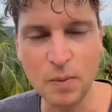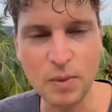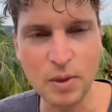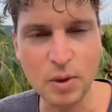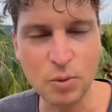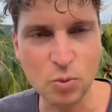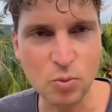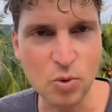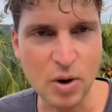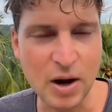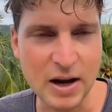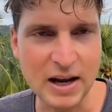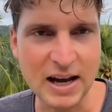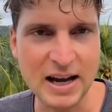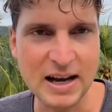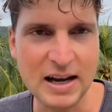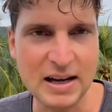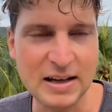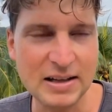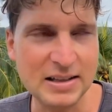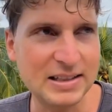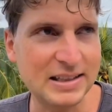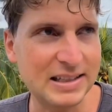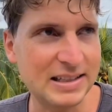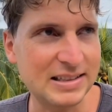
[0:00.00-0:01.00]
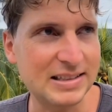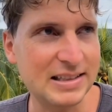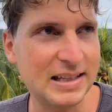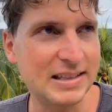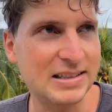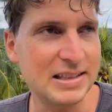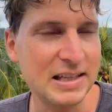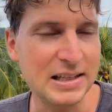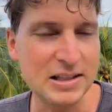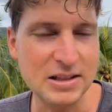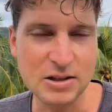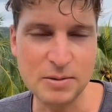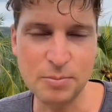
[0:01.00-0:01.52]
On one hand, he says
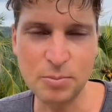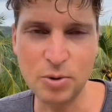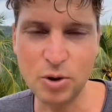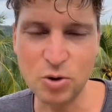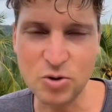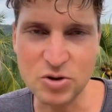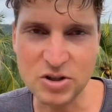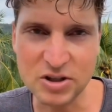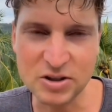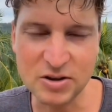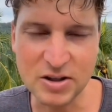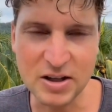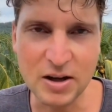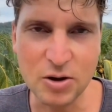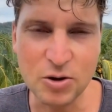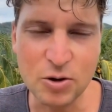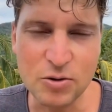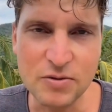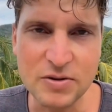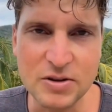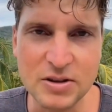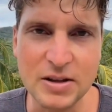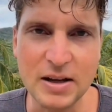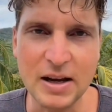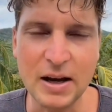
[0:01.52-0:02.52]
he's imposing tariffs,